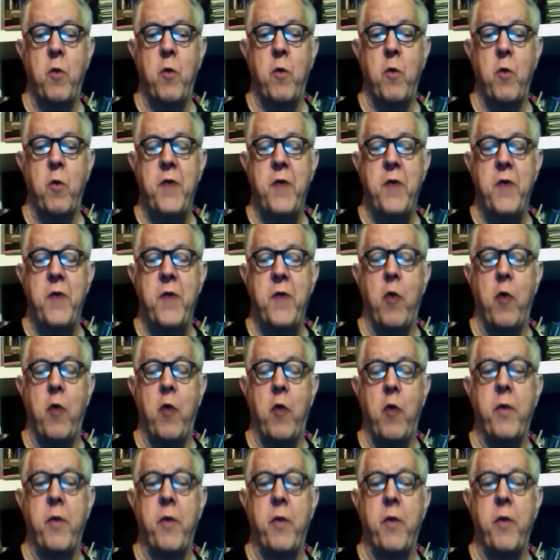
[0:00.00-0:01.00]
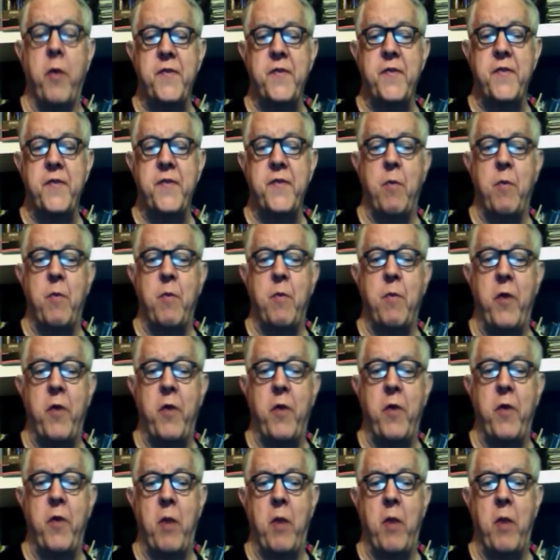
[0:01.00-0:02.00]
not an orbiting system the way that
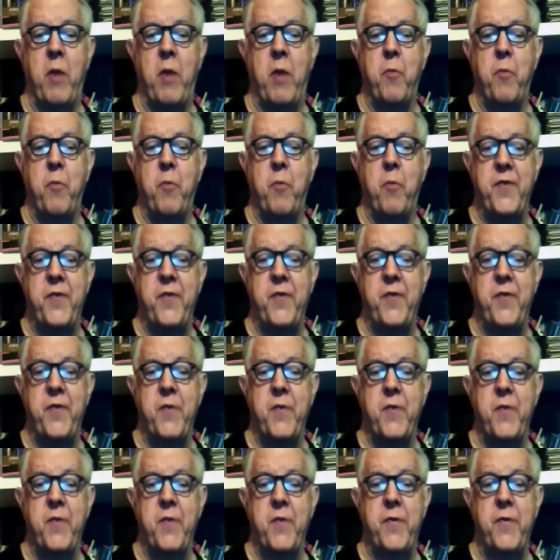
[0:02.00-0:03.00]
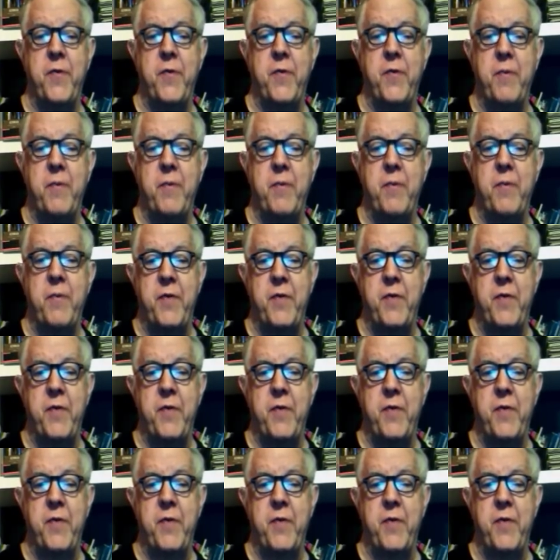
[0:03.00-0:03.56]
our present solar system is.